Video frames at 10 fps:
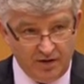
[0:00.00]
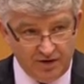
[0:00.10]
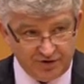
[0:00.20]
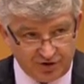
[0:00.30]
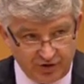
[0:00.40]

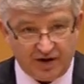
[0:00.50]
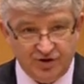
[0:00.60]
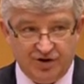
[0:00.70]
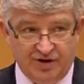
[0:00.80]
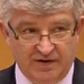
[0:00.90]

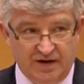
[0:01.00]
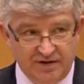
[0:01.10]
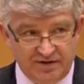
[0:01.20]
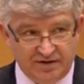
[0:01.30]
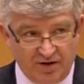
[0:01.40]
structure that
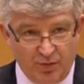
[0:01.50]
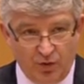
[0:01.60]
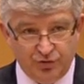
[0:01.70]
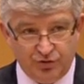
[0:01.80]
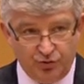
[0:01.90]
is
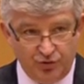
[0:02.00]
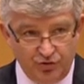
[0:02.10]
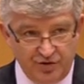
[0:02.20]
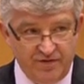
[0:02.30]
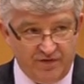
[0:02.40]
supposed to
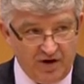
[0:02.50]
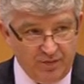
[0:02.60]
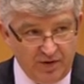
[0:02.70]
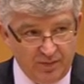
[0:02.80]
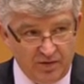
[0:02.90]
unify
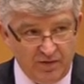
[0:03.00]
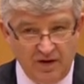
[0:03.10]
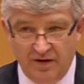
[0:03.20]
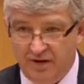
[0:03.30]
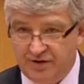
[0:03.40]
people,
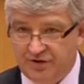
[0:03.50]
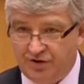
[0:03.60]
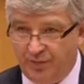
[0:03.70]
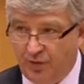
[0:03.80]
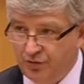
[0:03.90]
that is
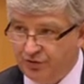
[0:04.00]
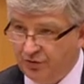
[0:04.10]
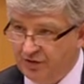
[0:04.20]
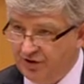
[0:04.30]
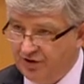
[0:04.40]
supposed to
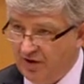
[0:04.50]
teach